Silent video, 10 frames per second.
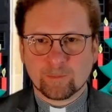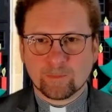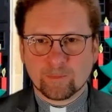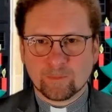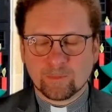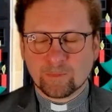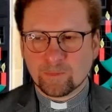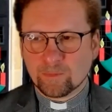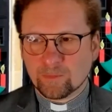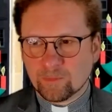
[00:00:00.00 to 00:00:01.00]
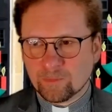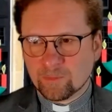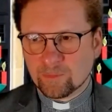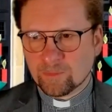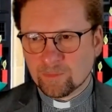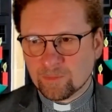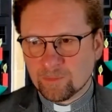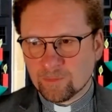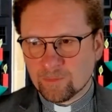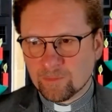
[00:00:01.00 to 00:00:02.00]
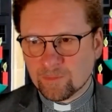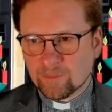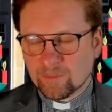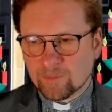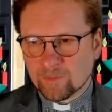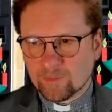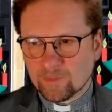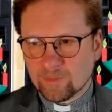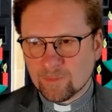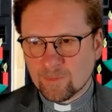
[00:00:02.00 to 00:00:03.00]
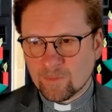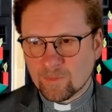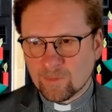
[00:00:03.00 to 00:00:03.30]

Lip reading: (silence)